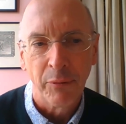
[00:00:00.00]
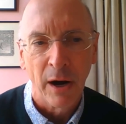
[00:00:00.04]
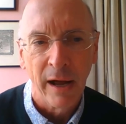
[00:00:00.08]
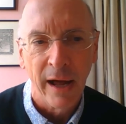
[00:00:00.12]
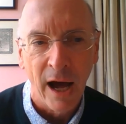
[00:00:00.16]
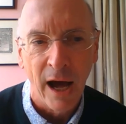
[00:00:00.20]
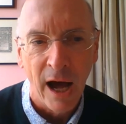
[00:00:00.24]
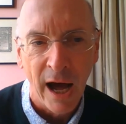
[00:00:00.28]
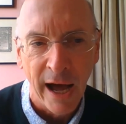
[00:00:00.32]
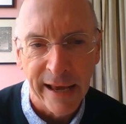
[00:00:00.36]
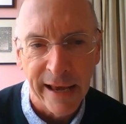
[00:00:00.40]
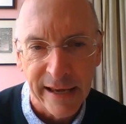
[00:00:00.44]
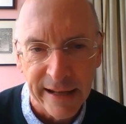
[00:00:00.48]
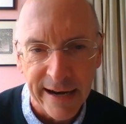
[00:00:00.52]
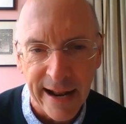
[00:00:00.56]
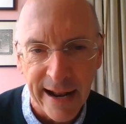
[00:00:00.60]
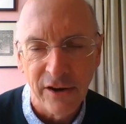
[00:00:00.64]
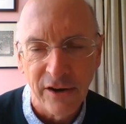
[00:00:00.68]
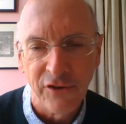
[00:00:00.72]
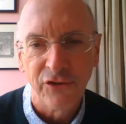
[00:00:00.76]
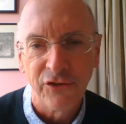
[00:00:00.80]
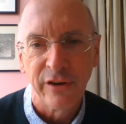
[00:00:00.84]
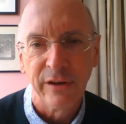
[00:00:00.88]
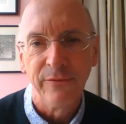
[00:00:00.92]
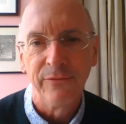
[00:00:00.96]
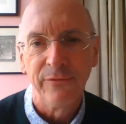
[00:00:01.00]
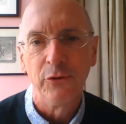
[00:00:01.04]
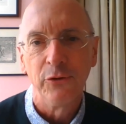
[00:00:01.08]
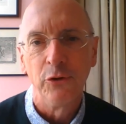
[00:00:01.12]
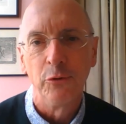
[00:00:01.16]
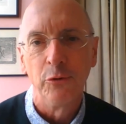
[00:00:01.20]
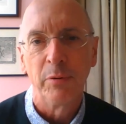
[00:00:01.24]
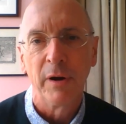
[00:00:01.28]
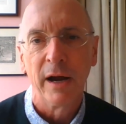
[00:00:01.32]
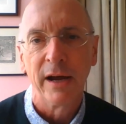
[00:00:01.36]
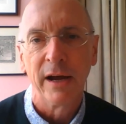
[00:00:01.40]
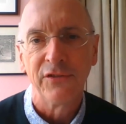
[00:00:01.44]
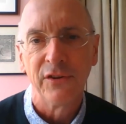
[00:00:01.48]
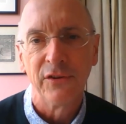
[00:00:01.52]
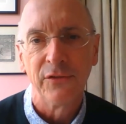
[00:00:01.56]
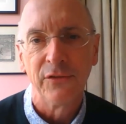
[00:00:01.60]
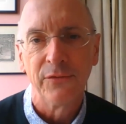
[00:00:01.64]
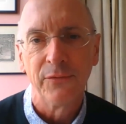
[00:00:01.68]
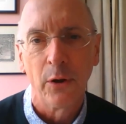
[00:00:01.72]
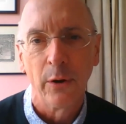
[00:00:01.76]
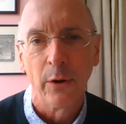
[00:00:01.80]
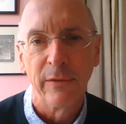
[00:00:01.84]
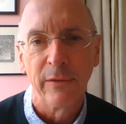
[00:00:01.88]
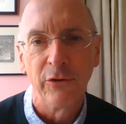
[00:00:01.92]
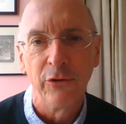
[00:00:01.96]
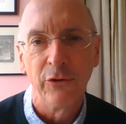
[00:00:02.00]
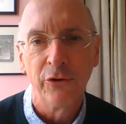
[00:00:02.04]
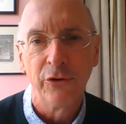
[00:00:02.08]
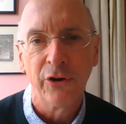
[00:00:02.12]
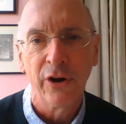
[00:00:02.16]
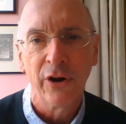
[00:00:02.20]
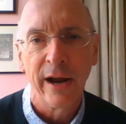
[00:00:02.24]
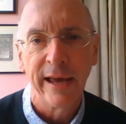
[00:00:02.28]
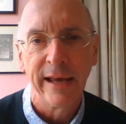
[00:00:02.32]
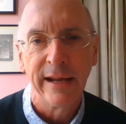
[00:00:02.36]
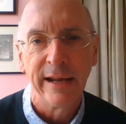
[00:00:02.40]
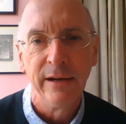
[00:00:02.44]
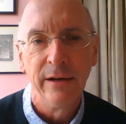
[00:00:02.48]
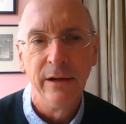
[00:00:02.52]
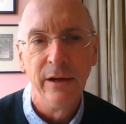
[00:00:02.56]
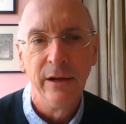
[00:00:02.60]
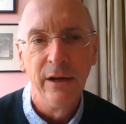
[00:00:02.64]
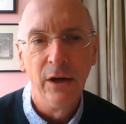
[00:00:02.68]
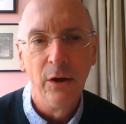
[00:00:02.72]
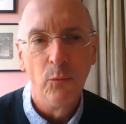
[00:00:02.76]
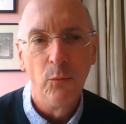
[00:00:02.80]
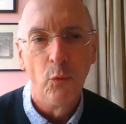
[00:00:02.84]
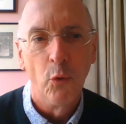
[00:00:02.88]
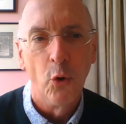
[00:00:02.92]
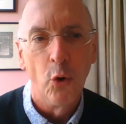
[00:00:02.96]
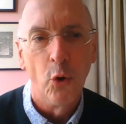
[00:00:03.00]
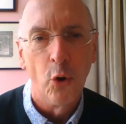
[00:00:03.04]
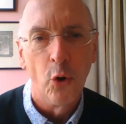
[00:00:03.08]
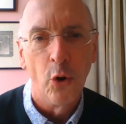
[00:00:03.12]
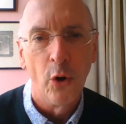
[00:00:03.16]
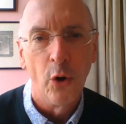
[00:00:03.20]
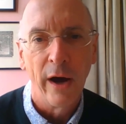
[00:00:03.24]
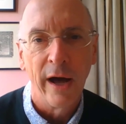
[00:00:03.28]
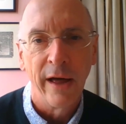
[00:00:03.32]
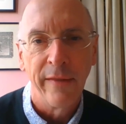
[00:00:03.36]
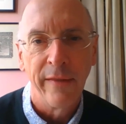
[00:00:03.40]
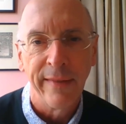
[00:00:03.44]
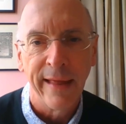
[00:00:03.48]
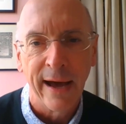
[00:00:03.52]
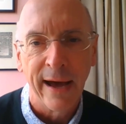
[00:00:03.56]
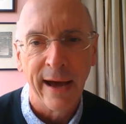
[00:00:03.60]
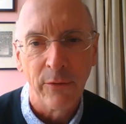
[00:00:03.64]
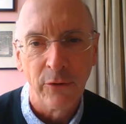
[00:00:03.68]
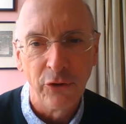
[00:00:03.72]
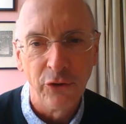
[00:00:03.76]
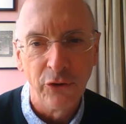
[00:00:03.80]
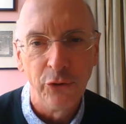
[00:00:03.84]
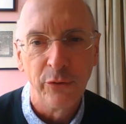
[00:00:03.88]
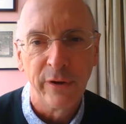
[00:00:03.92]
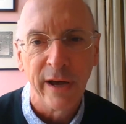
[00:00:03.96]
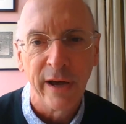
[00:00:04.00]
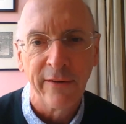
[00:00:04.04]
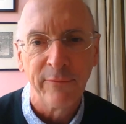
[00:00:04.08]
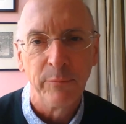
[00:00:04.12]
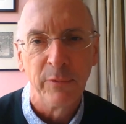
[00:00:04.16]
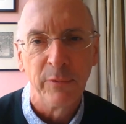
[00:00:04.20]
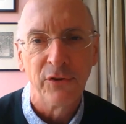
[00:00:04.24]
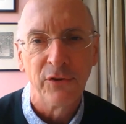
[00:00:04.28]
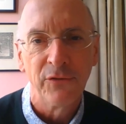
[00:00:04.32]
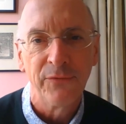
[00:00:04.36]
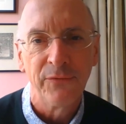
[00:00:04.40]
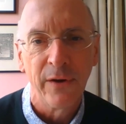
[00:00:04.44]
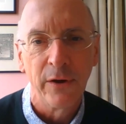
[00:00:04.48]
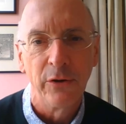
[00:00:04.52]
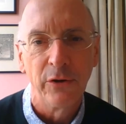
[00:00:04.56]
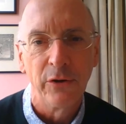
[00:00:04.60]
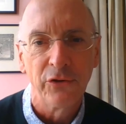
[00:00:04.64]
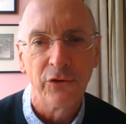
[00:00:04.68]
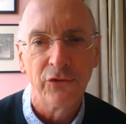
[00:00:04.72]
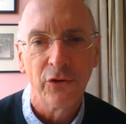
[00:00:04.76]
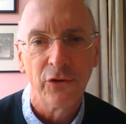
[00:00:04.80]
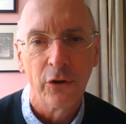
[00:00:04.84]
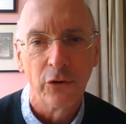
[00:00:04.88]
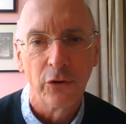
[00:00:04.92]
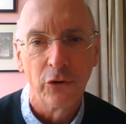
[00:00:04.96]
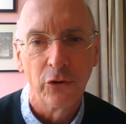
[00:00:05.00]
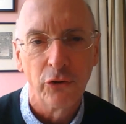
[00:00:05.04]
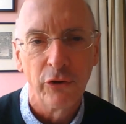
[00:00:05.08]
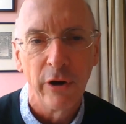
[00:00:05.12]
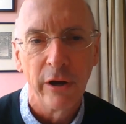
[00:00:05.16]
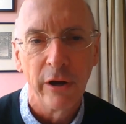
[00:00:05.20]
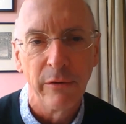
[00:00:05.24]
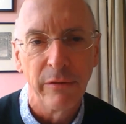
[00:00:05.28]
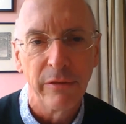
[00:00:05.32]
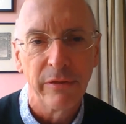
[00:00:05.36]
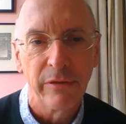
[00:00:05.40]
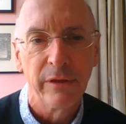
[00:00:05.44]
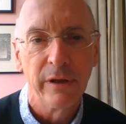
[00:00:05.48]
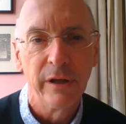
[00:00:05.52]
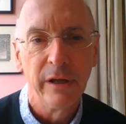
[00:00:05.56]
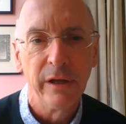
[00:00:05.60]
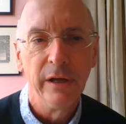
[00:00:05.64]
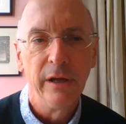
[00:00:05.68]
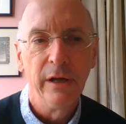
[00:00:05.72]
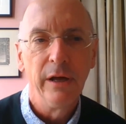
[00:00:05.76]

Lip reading: hike in energy and food prices following the Ukraine war, and now the new government's focus on growth.